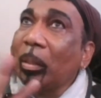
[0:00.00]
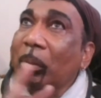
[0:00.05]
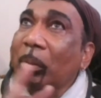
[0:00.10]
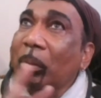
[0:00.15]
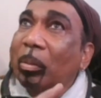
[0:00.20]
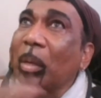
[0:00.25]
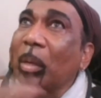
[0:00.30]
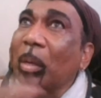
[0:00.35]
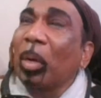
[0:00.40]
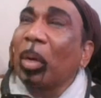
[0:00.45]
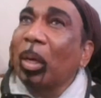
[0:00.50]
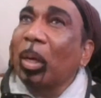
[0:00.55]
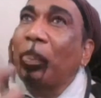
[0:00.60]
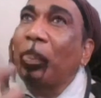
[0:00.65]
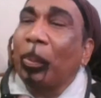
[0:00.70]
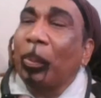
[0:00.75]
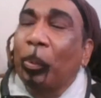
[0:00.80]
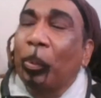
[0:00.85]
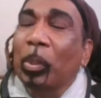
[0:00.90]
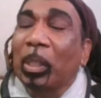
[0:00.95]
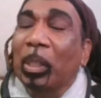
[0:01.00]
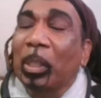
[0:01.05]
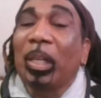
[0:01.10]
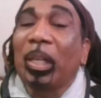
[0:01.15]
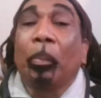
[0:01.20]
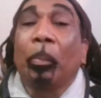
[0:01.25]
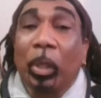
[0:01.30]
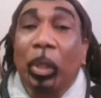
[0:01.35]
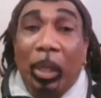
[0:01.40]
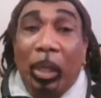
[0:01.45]
Some other people was in
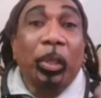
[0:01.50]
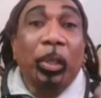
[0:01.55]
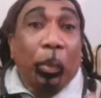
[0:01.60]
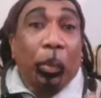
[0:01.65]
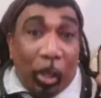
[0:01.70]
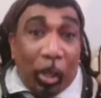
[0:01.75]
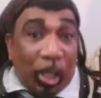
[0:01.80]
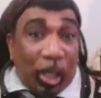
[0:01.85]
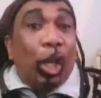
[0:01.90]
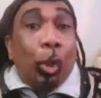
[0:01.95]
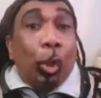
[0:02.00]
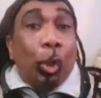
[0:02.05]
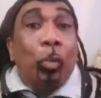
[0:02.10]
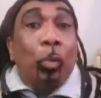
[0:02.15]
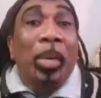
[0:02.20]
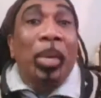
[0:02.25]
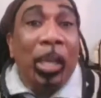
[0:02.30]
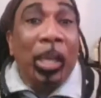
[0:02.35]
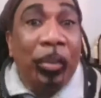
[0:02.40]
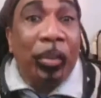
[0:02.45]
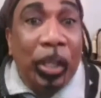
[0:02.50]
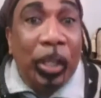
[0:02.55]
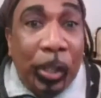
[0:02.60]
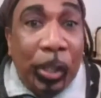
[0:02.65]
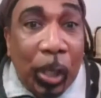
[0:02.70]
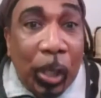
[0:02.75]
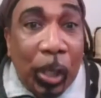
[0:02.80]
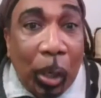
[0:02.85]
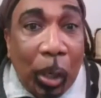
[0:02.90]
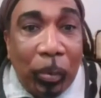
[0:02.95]
there, but they're
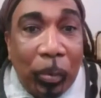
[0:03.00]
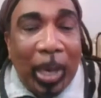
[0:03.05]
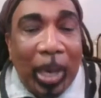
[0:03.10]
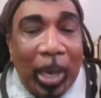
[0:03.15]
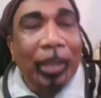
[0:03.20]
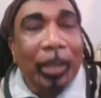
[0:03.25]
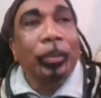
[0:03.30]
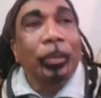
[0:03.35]
luminaries now, right?